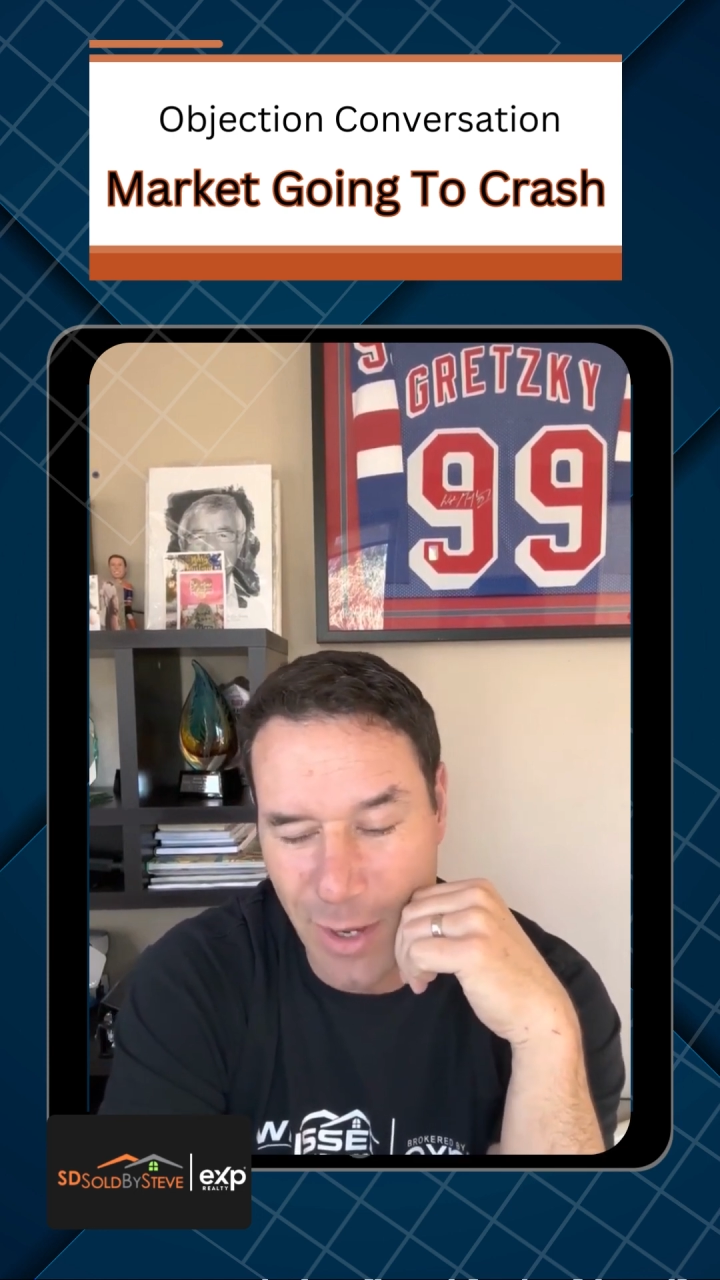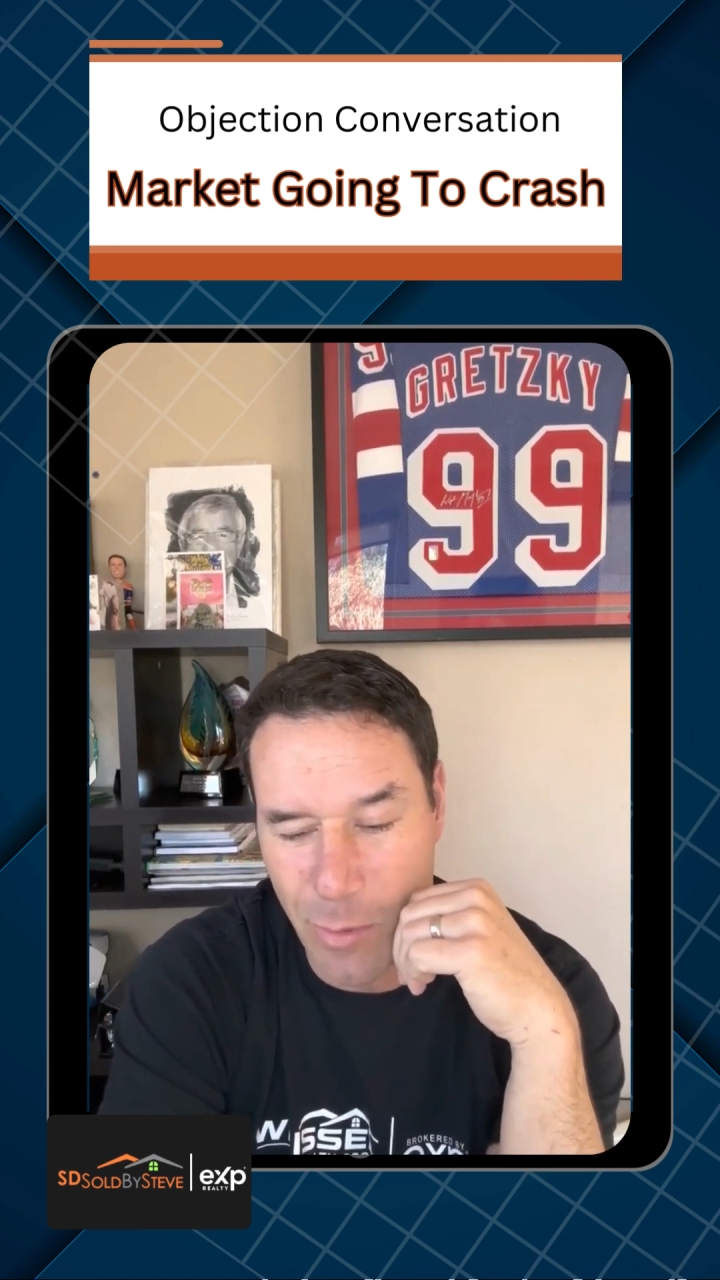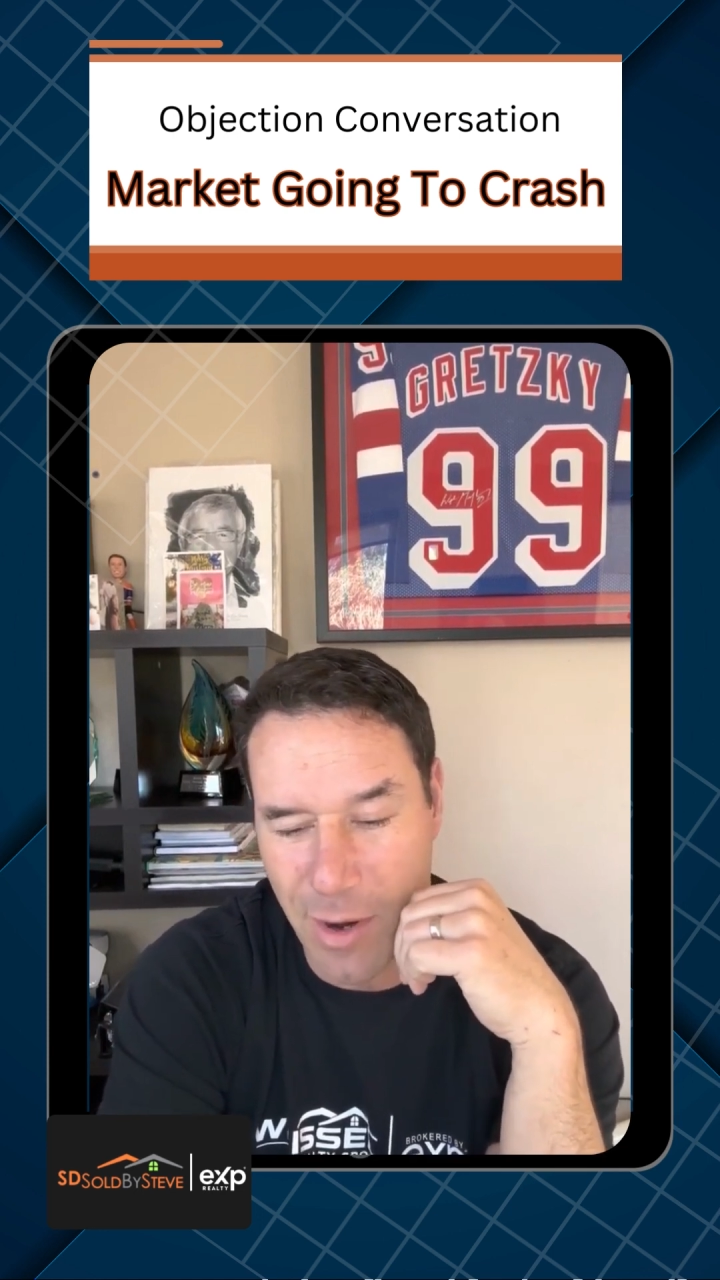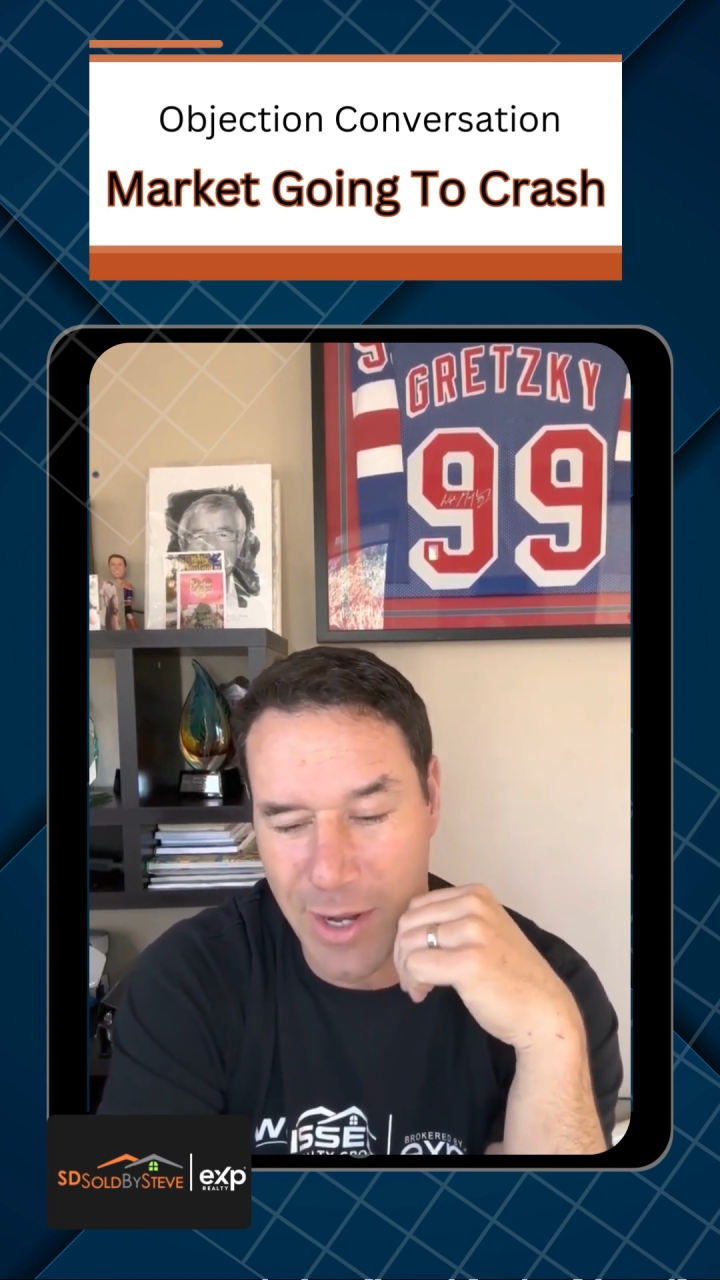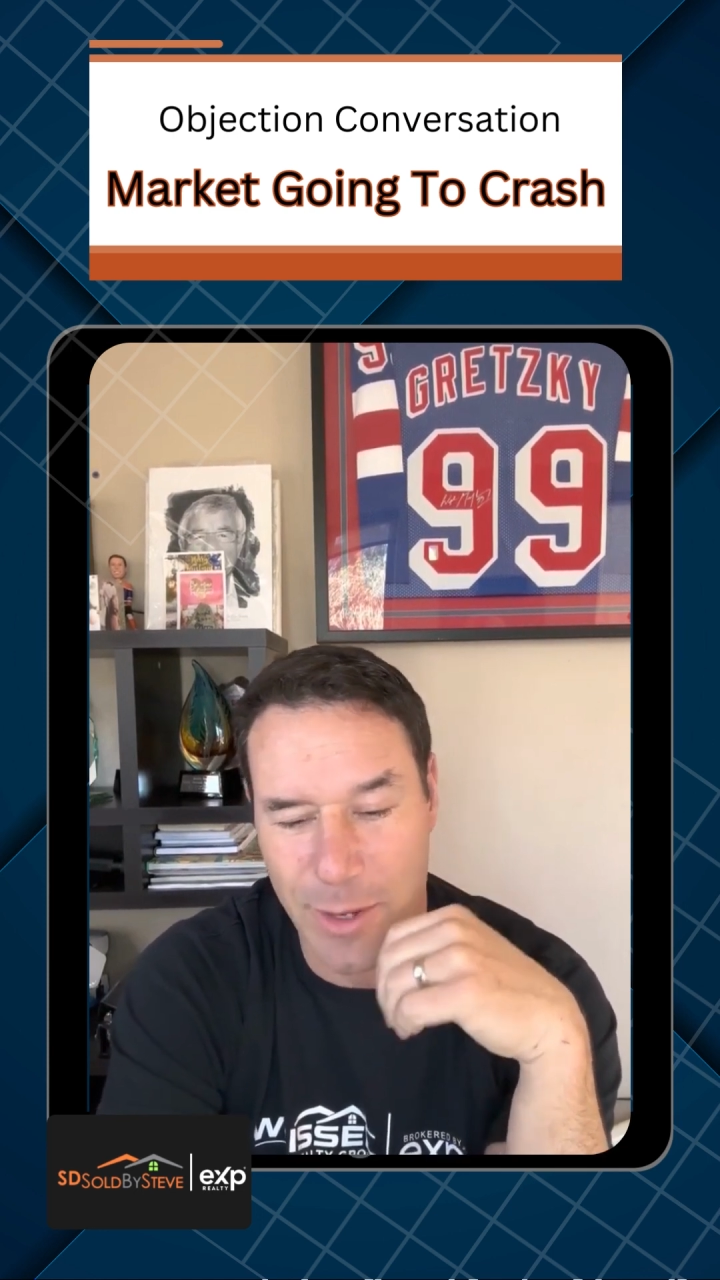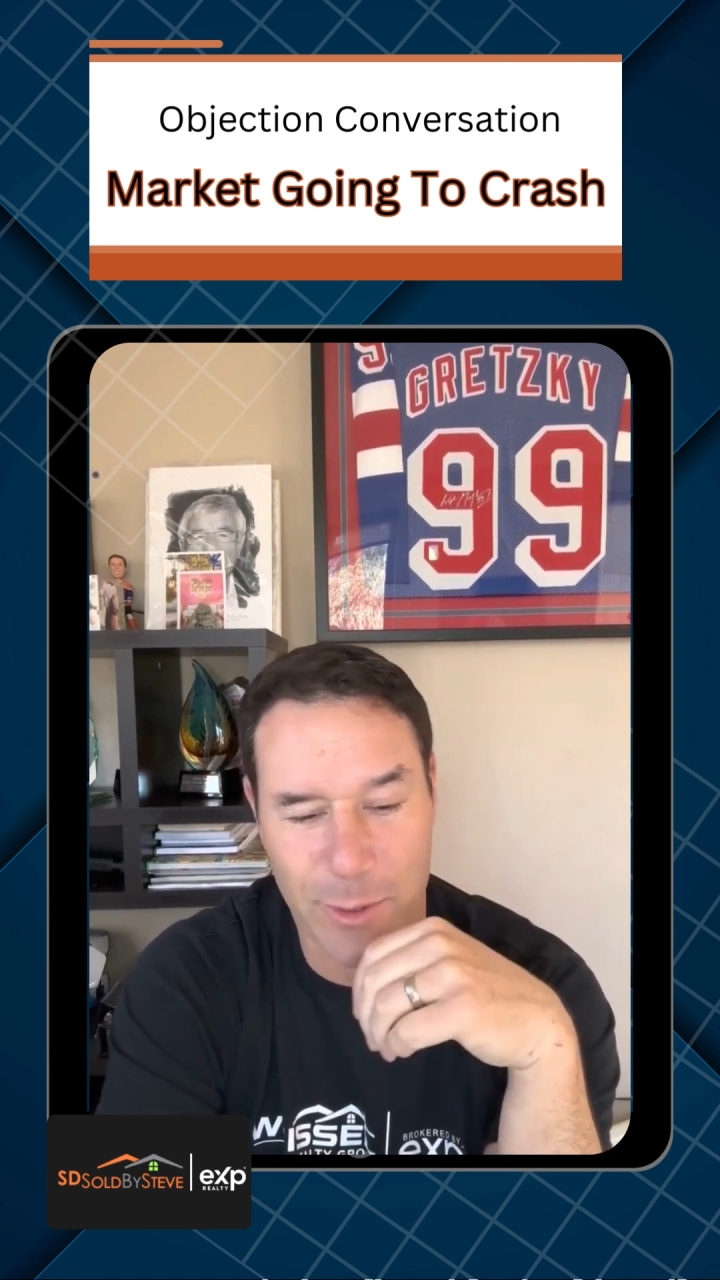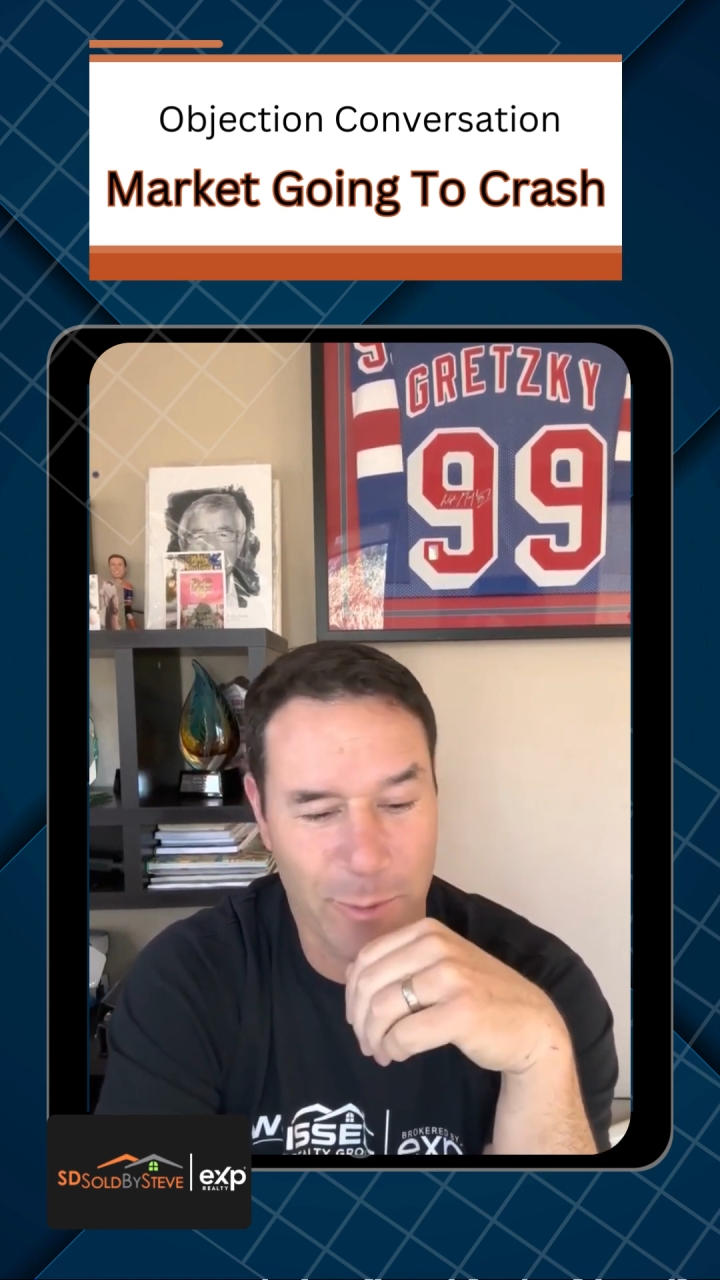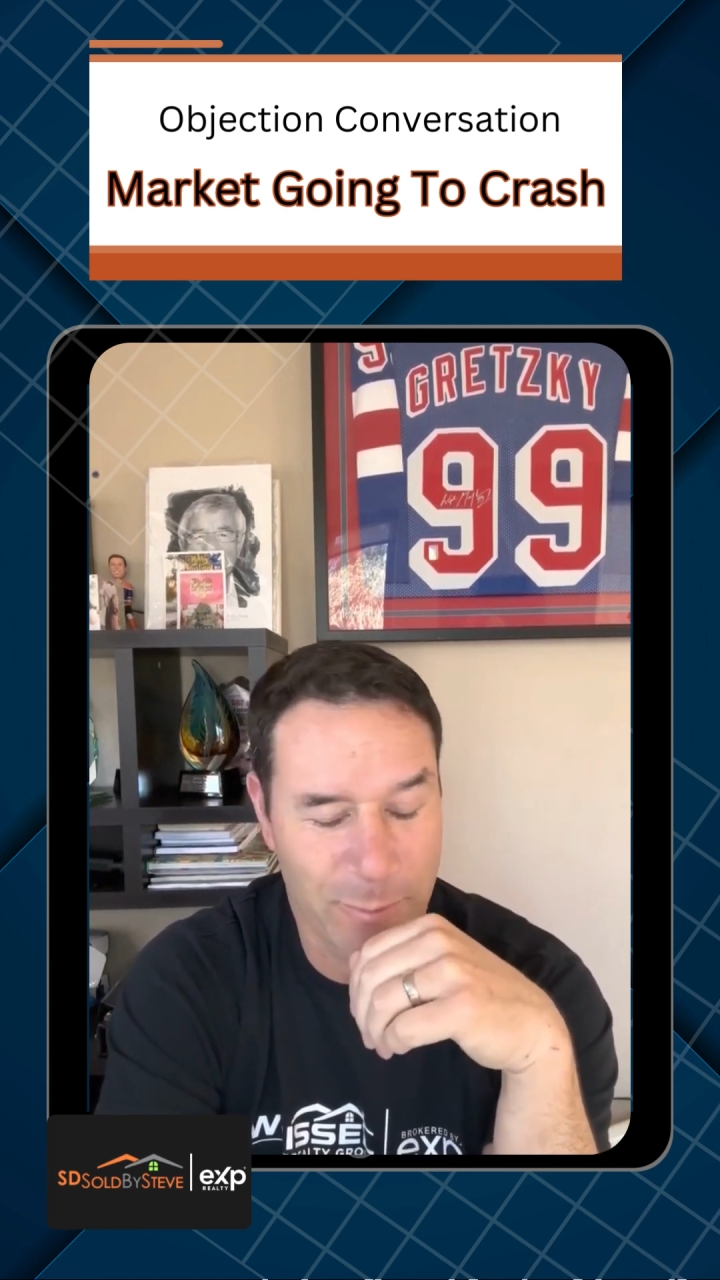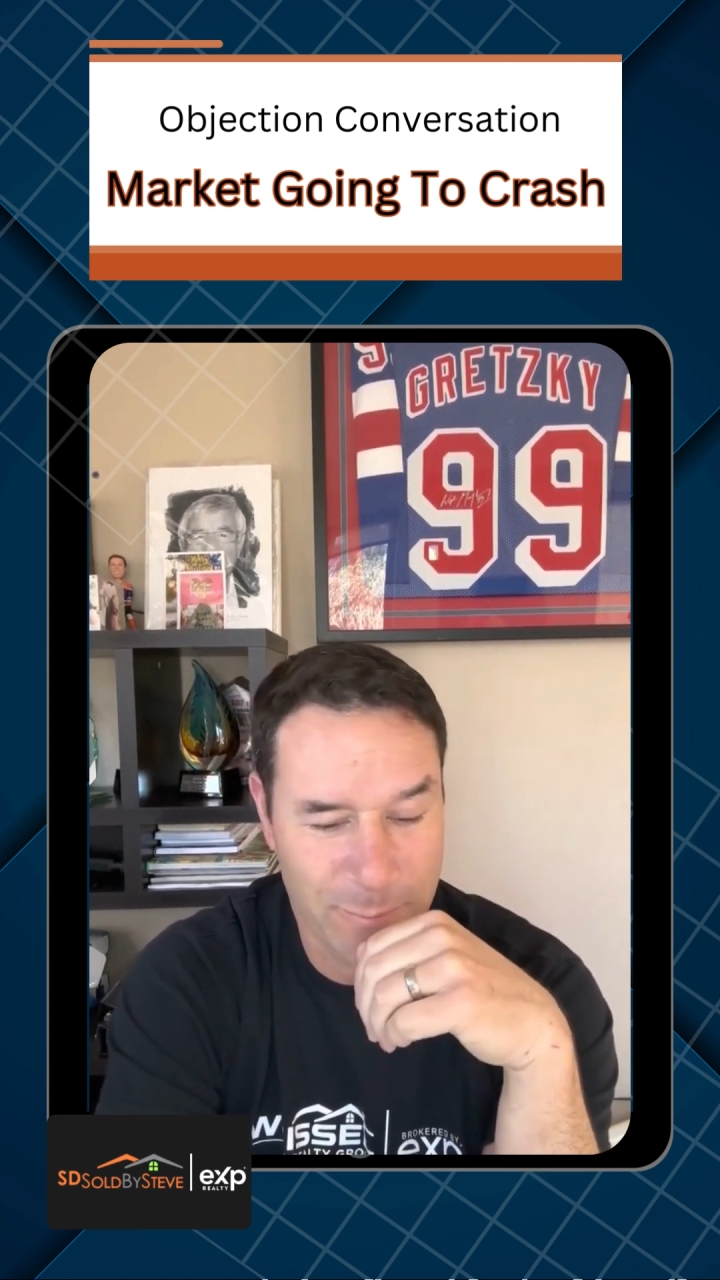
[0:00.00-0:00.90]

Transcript: How are you?